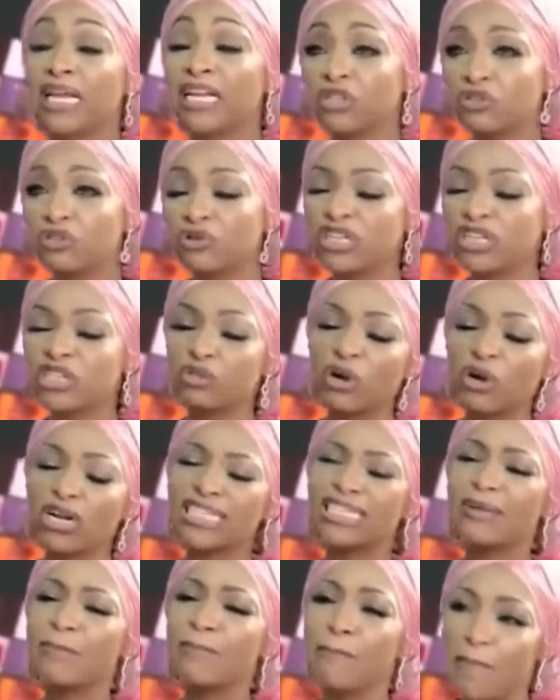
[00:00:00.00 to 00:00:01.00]
ministry is
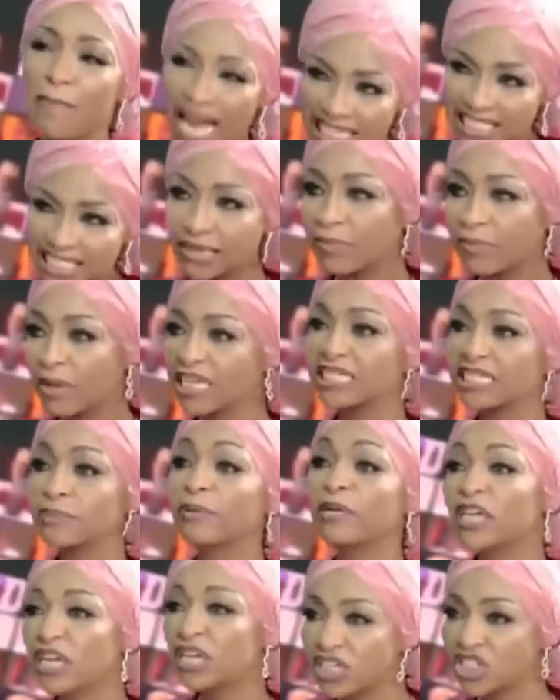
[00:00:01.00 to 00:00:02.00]
trying to maximize
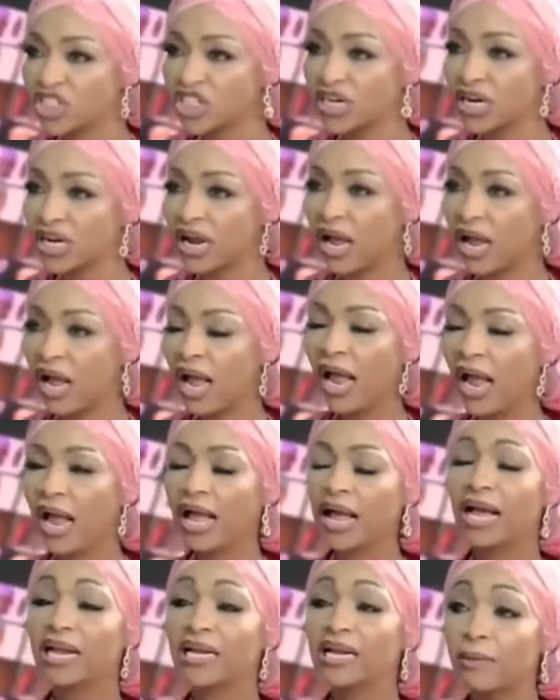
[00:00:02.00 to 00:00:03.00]
production.
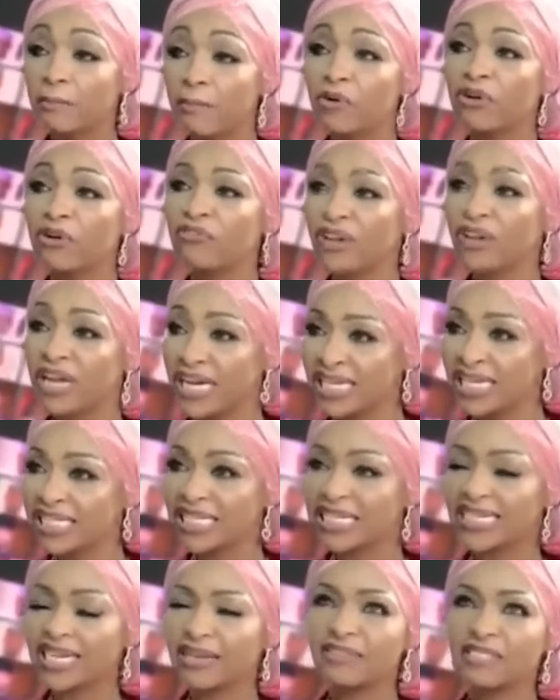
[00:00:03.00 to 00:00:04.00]
A number of
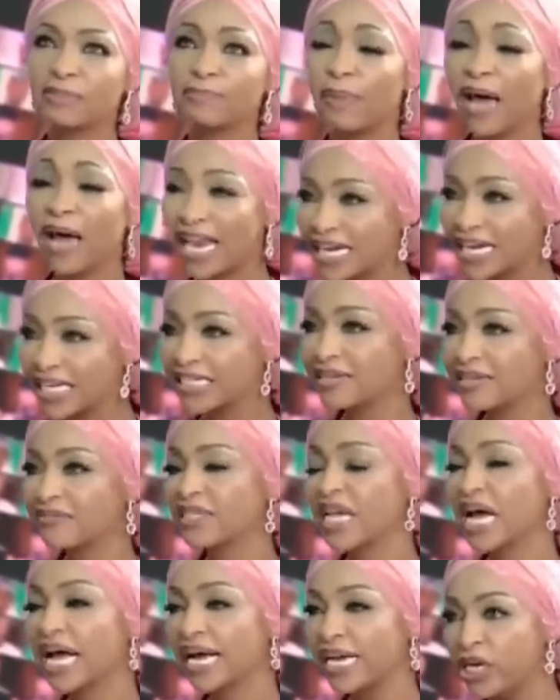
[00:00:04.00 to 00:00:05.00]
initiatives,
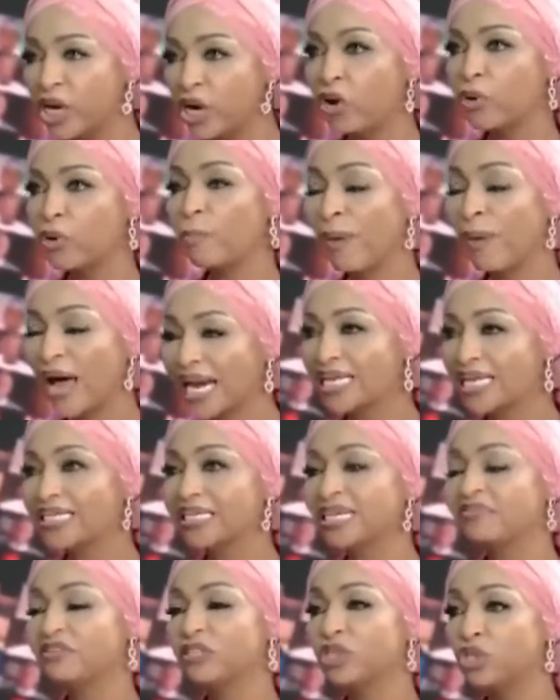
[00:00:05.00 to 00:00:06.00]
palliatives. I know
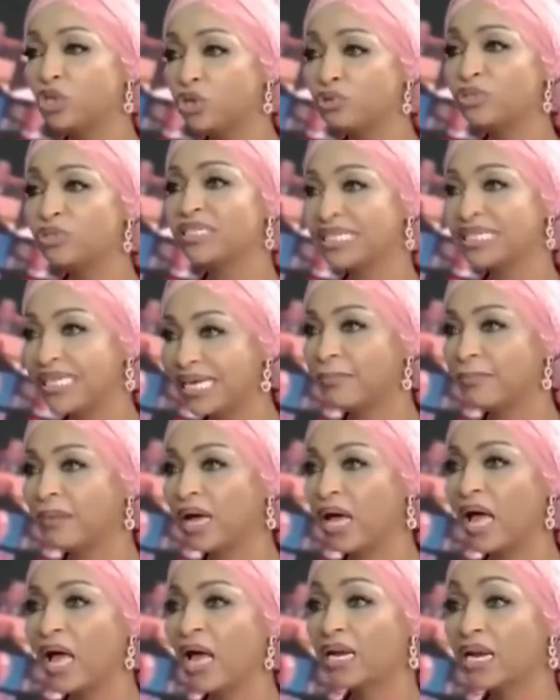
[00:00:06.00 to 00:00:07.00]
palliatives do
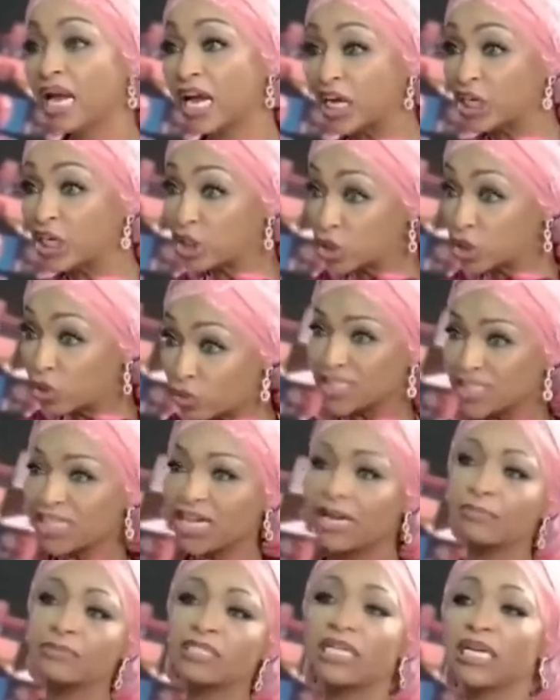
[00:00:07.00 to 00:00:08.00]
seem like a
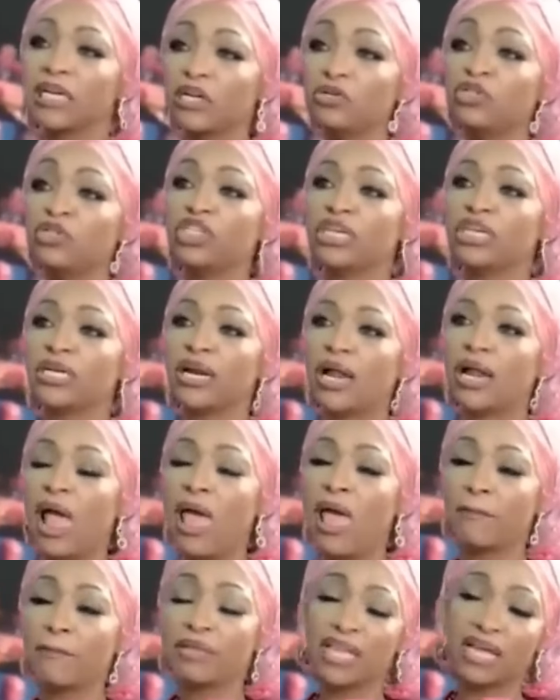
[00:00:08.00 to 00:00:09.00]
short-term solution,
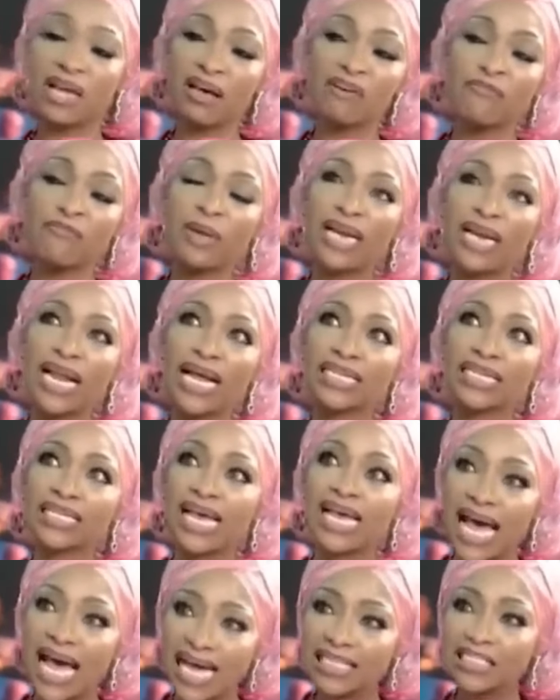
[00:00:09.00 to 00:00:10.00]
but the government
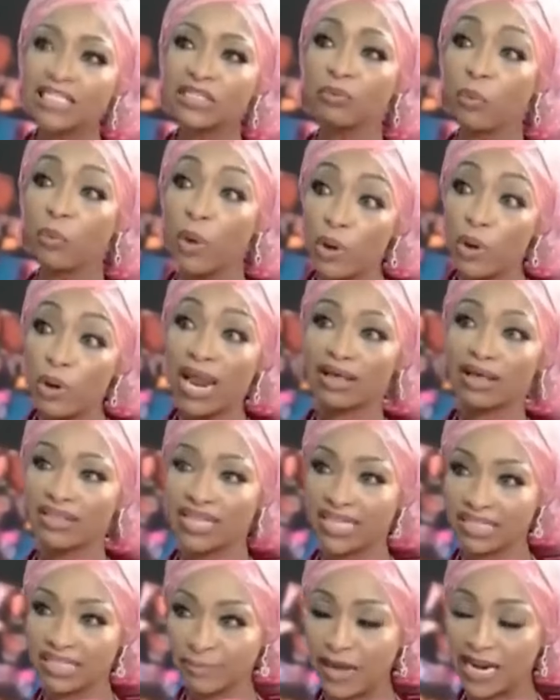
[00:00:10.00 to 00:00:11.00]
has had to roll
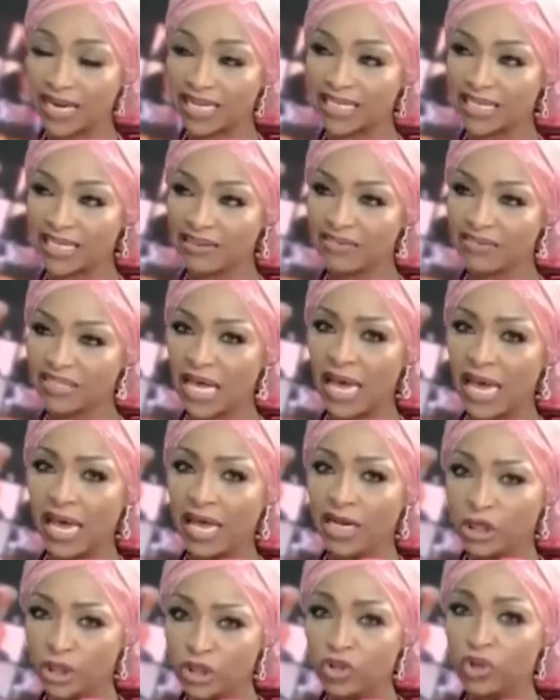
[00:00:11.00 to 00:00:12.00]
out these palliatives
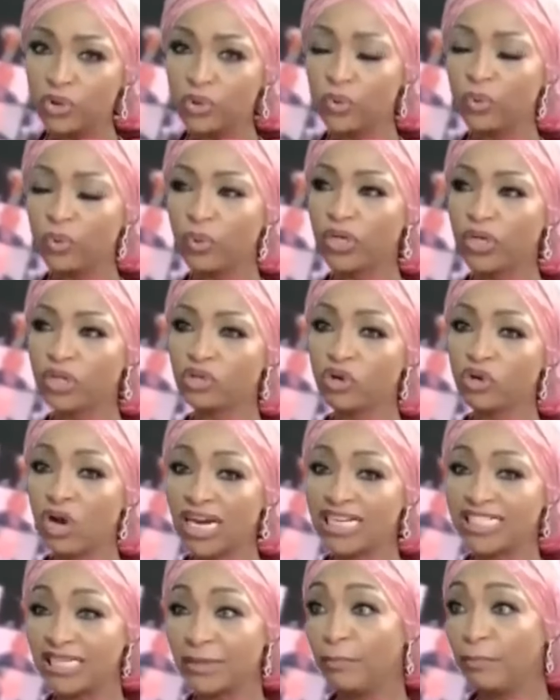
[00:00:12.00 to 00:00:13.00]
to
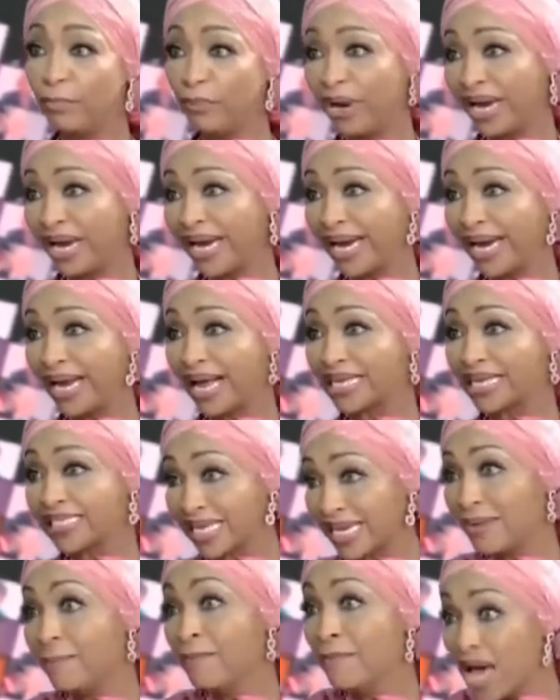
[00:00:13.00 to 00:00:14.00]
try to bring
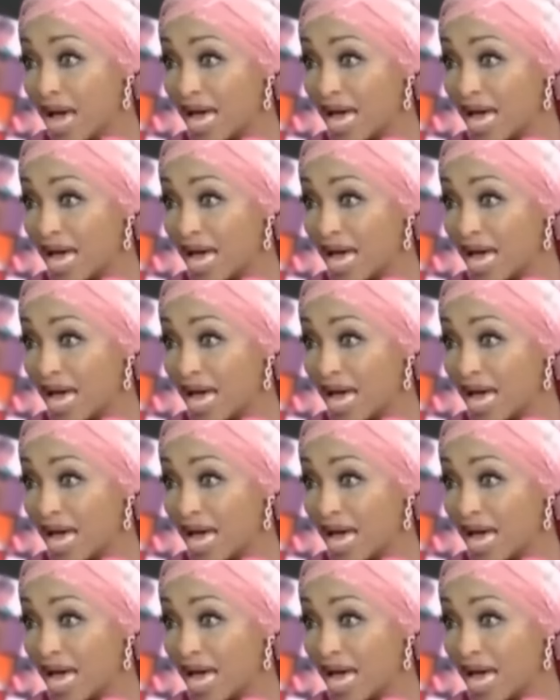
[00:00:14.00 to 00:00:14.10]
as an